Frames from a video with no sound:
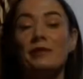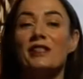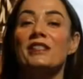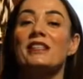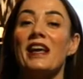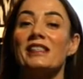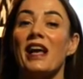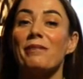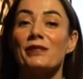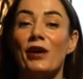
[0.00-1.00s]
to today's
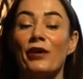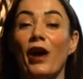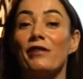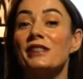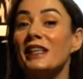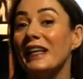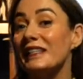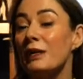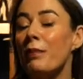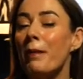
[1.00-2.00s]
episode of Skin
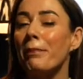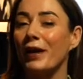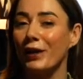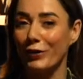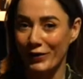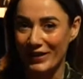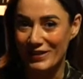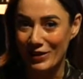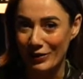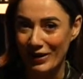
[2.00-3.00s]
Deep by Karina
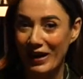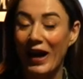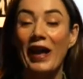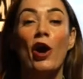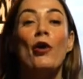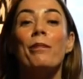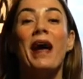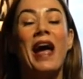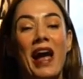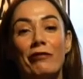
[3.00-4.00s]
Toden. I hope
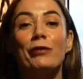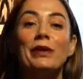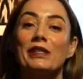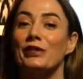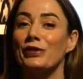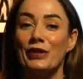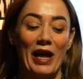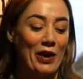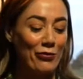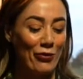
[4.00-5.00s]
everyone is good
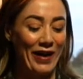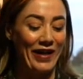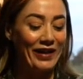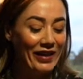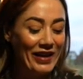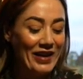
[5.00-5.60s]
and well.